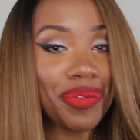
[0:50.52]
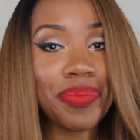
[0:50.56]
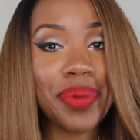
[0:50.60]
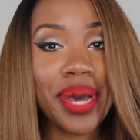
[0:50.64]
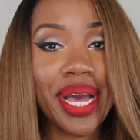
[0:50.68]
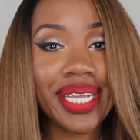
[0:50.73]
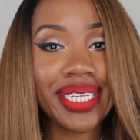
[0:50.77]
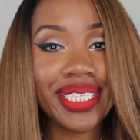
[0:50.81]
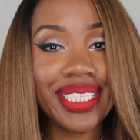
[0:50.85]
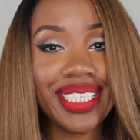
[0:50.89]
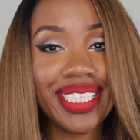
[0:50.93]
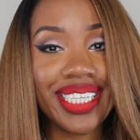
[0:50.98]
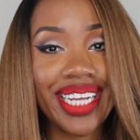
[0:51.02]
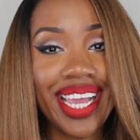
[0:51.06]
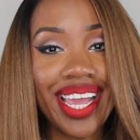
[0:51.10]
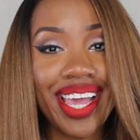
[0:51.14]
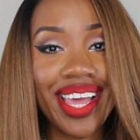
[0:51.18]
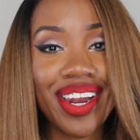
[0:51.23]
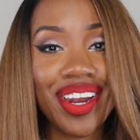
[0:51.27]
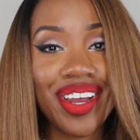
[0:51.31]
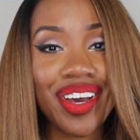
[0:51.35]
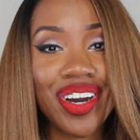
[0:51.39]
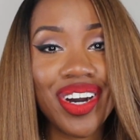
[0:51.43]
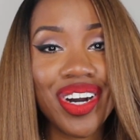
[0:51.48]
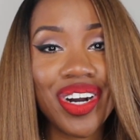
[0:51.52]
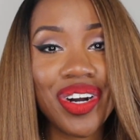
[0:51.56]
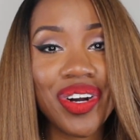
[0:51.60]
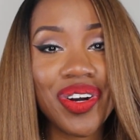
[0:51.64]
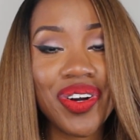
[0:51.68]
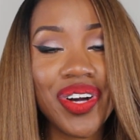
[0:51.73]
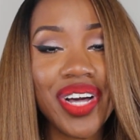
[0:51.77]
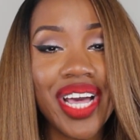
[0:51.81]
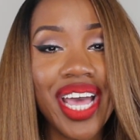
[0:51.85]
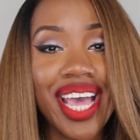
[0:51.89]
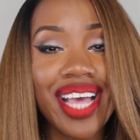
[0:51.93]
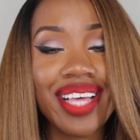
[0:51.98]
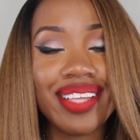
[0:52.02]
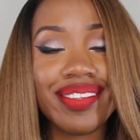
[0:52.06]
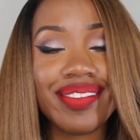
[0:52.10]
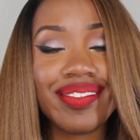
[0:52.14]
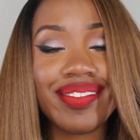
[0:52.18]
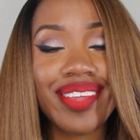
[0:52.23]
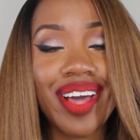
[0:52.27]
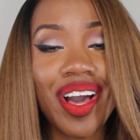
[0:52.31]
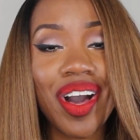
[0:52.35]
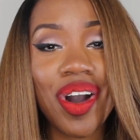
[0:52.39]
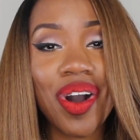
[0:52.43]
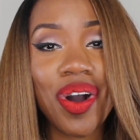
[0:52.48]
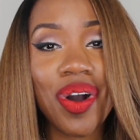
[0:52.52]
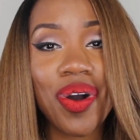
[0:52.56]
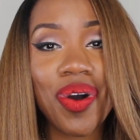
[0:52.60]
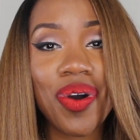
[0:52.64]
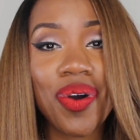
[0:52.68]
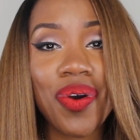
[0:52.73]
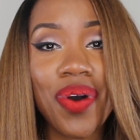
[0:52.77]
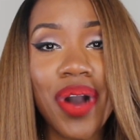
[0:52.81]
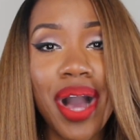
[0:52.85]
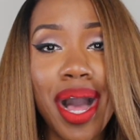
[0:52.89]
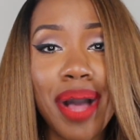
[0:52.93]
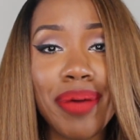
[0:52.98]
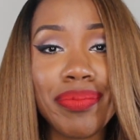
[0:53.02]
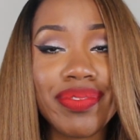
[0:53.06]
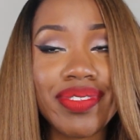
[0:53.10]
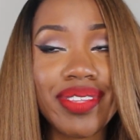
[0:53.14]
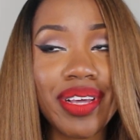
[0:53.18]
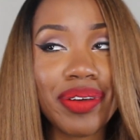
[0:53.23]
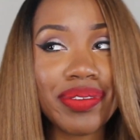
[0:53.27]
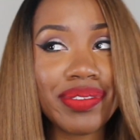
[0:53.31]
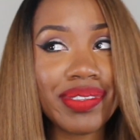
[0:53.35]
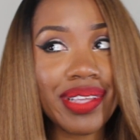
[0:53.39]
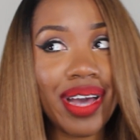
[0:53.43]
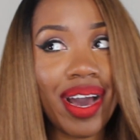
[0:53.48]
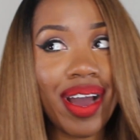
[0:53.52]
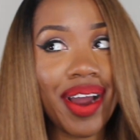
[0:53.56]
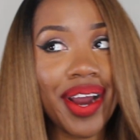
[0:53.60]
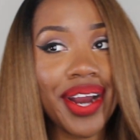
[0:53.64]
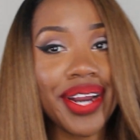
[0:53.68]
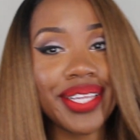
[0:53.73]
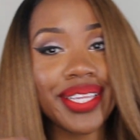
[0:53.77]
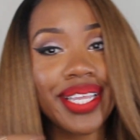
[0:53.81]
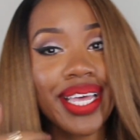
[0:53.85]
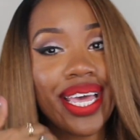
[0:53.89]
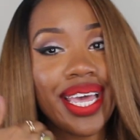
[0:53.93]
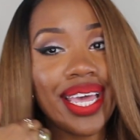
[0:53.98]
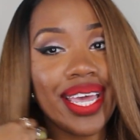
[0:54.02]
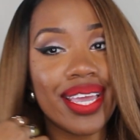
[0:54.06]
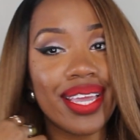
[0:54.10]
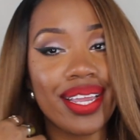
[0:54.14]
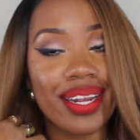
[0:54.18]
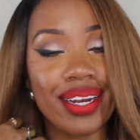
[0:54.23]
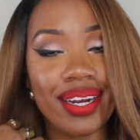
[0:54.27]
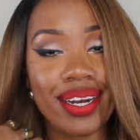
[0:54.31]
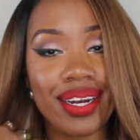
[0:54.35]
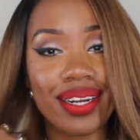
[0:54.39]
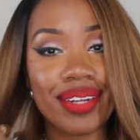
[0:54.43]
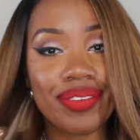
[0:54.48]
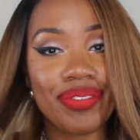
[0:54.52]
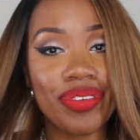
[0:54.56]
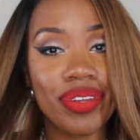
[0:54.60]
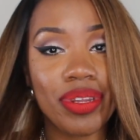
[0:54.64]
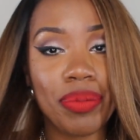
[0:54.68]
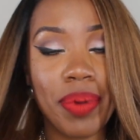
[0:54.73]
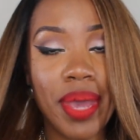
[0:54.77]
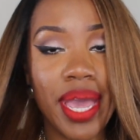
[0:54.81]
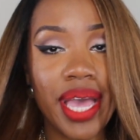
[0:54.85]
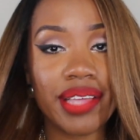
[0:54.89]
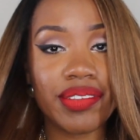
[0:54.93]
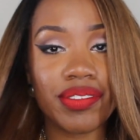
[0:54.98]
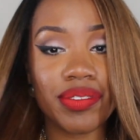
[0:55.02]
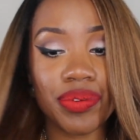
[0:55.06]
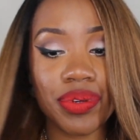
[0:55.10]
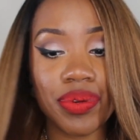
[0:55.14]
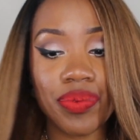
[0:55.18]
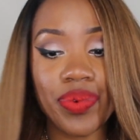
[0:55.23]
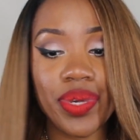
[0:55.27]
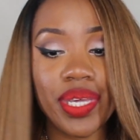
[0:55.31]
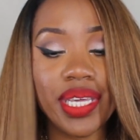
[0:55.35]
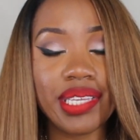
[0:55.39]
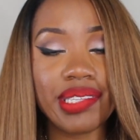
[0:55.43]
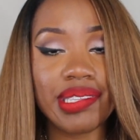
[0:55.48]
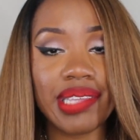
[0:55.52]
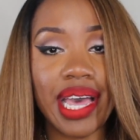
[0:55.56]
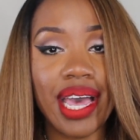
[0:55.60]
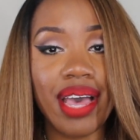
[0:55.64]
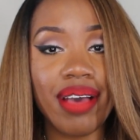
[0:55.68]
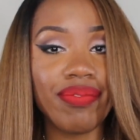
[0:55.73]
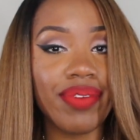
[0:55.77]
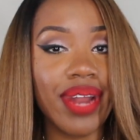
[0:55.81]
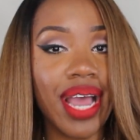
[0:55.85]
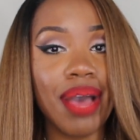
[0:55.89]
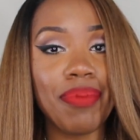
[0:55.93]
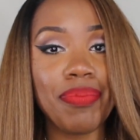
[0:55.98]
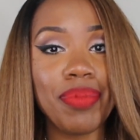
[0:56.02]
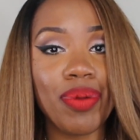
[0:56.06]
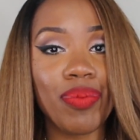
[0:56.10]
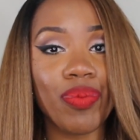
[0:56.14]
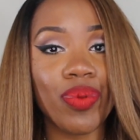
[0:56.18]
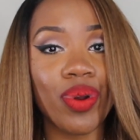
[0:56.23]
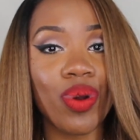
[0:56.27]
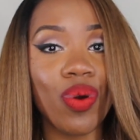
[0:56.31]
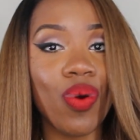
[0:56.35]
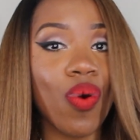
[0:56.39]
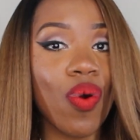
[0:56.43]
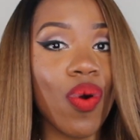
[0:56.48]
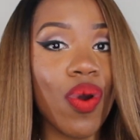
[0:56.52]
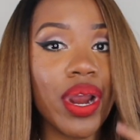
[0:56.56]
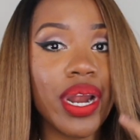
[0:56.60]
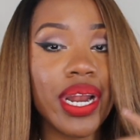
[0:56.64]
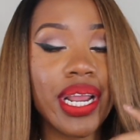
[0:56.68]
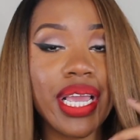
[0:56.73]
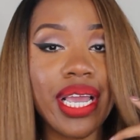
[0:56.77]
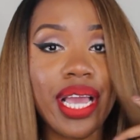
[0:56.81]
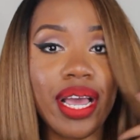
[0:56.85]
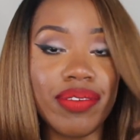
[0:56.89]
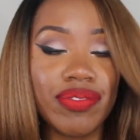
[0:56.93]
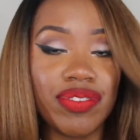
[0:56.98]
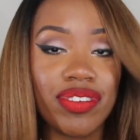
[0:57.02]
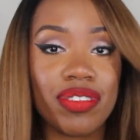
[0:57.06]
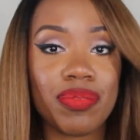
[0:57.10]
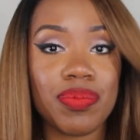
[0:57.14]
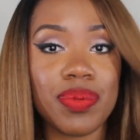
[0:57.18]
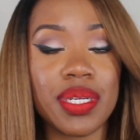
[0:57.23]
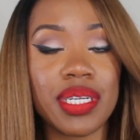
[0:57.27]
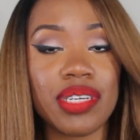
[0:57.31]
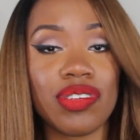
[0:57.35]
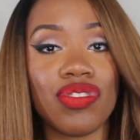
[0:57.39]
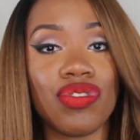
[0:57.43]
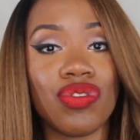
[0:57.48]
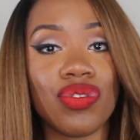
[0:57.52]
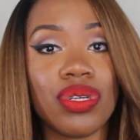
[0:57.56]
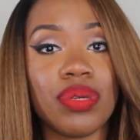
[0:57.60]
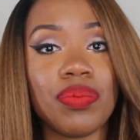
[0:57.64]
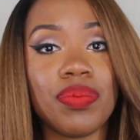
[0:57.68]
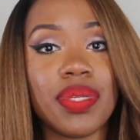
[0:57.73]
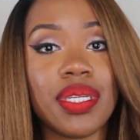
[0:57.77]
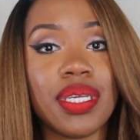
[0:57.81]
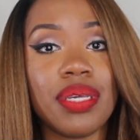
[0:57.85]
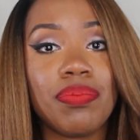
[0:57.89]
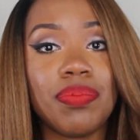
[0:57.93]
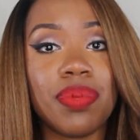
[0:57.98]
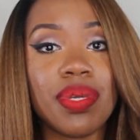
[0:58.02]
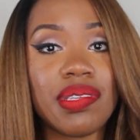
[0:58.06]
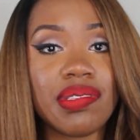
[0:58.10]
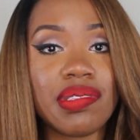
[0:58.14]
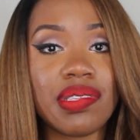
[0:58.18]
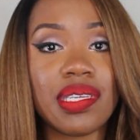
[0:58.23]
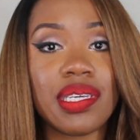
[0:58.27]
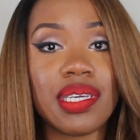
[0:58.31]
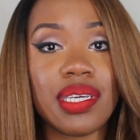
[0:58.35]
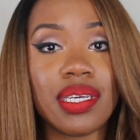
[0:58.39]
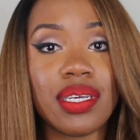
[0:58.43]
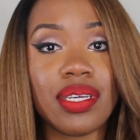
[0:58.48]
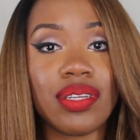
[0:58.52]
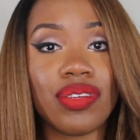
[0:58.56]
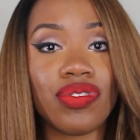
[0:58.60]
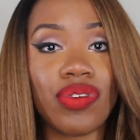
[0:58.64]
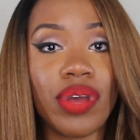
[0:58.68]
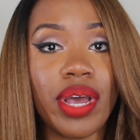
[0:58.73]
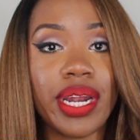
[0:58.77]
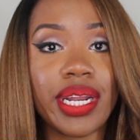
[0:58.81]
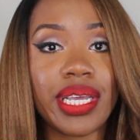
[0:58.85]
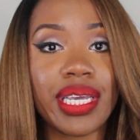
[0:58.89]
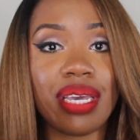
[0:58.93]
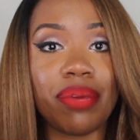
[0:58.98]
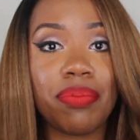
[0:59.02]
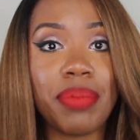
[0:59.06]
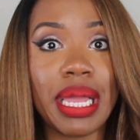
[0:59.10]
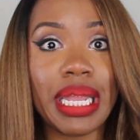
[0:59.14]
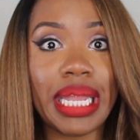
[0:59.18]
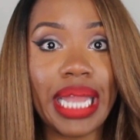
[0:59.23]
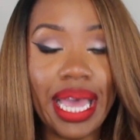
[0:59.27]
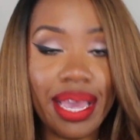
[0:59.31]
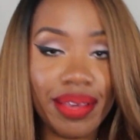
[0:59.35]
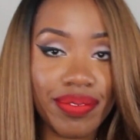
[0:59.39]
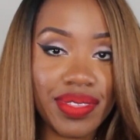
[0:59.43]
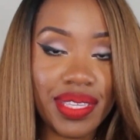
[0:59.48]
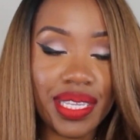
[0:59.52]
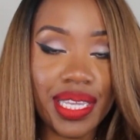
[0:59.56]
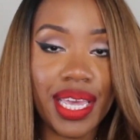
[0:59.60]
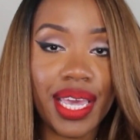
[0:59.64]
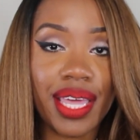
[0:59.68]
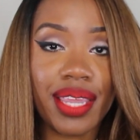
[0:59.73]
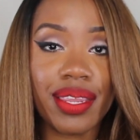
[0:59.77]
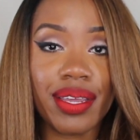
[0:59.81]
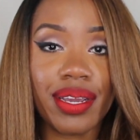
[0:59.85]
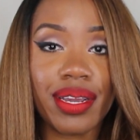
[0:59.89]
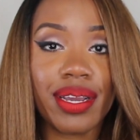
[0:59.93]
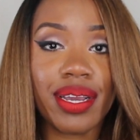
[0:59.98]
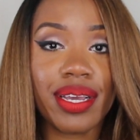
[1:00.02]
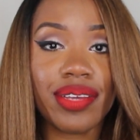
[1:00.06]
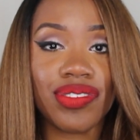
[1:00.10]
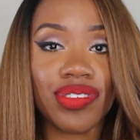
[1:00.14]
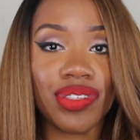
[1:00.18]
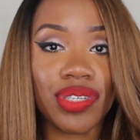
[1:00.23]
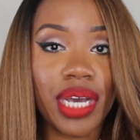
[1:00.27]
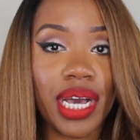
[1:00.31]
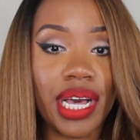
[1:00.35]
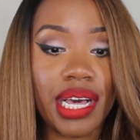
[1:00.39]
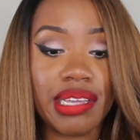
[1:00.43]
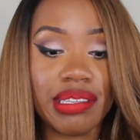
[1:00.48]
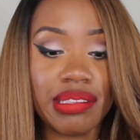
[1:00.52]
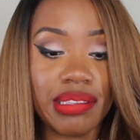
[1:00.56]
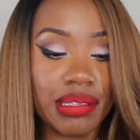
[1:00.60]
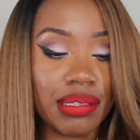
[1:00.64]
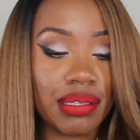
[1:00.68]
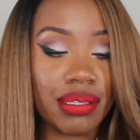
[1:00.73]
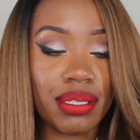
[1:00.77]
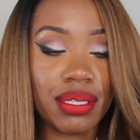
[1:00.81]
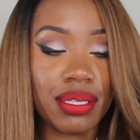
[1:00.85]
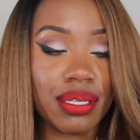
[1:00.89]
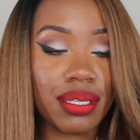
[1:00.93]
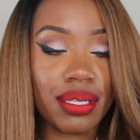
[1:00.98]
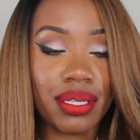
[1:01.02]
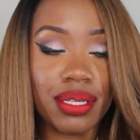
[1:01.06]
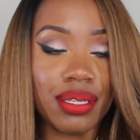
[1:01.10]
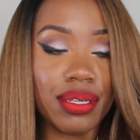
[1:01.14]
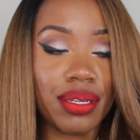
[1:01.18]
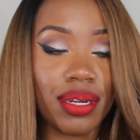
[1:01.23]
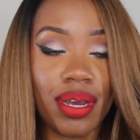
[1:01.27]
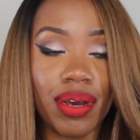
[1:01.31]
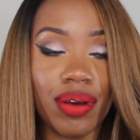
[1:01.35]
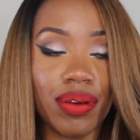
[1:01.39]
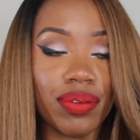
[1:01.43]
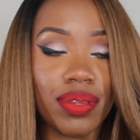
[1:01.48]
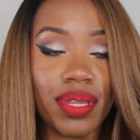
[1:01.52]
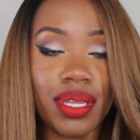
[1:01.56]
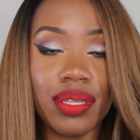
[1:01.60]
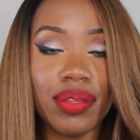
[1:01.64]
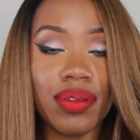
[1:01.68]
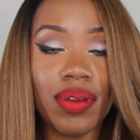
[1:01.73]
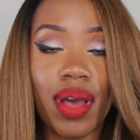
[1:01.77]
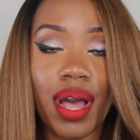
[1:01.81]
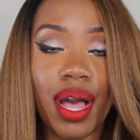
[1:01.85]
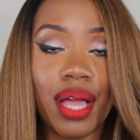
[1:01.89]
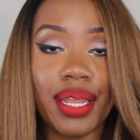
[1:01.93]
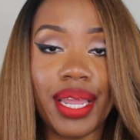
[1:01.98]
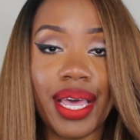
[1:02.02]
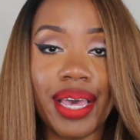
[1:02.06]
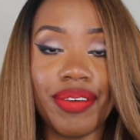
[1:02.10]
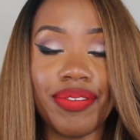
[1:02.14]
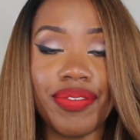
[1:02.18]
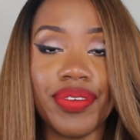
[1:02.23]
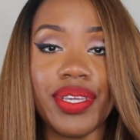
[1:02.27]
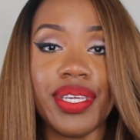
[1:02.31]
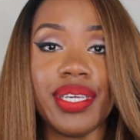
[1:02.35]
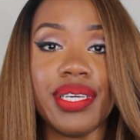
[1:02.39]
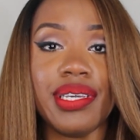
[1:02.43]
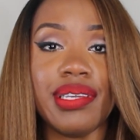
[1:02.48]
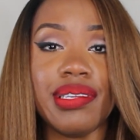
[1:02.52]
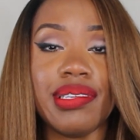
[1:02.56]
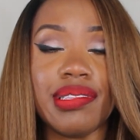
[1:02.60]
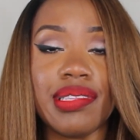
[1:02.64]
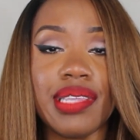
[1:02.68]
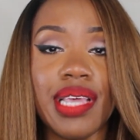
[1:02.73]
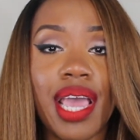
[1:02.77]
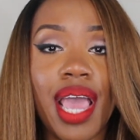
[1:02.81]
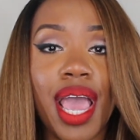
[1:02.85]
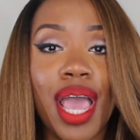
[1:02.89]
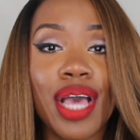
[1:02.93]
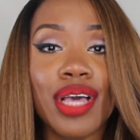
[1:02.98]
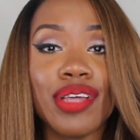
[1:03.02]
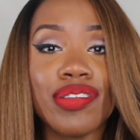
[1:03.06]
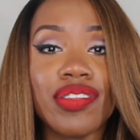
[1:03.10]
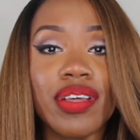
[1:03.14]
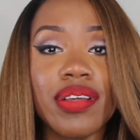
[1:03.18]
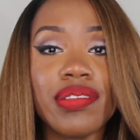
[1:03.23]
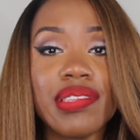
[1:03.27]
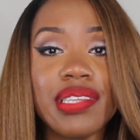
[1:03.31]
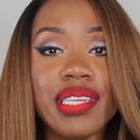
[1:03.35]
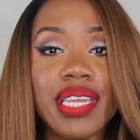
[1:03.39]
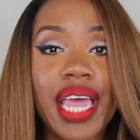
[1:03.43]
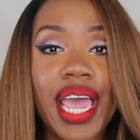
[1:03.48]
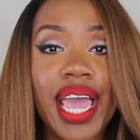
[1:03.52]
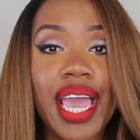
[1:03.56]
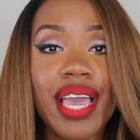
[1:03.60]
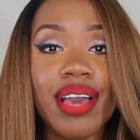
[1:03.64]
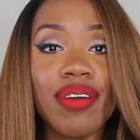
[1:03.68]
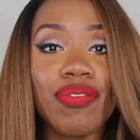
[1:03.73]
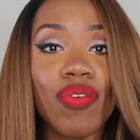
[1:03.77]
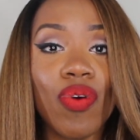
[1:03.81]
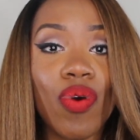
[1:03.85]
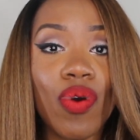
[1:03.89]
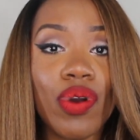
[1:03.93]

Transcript: my channel. So I'm so sorry that for the past 3 weeks I have not been recording. I've just been extremely busy trying to get my life together, as you guys, you know how life is. So today, of